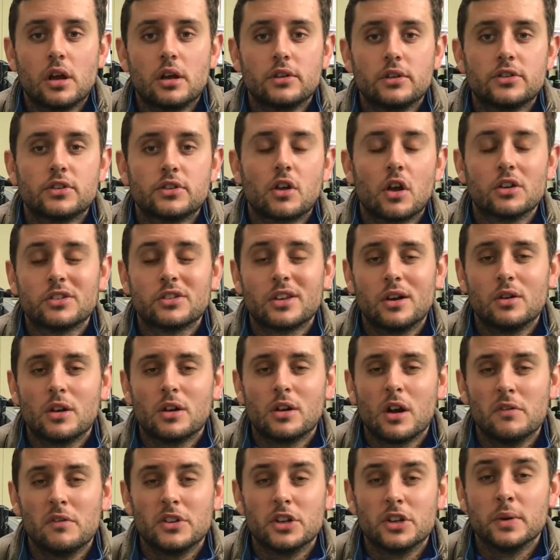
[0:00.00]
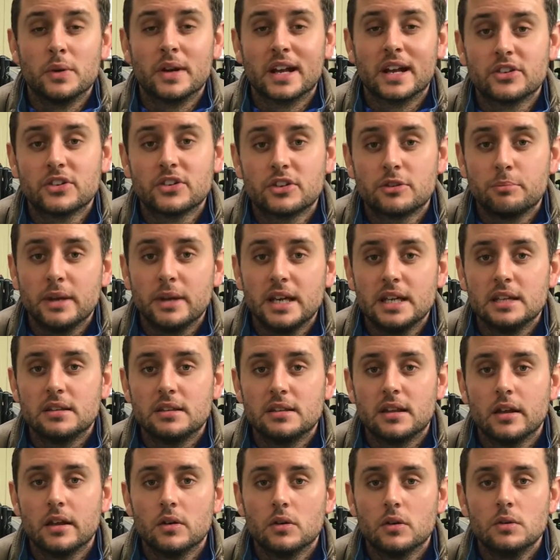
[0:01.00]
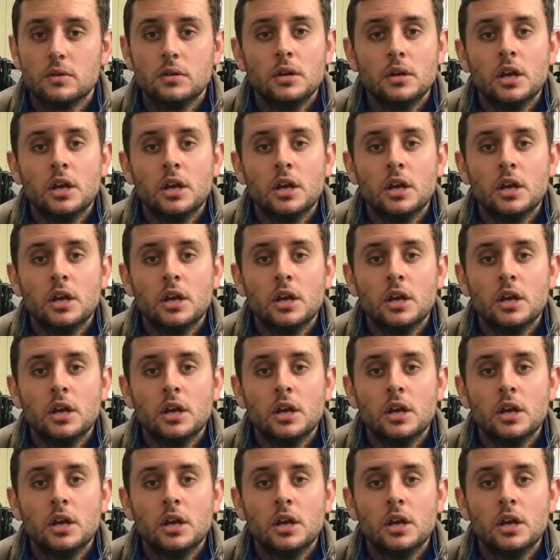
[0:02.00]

Scottsdale Golf are doing a speed deal,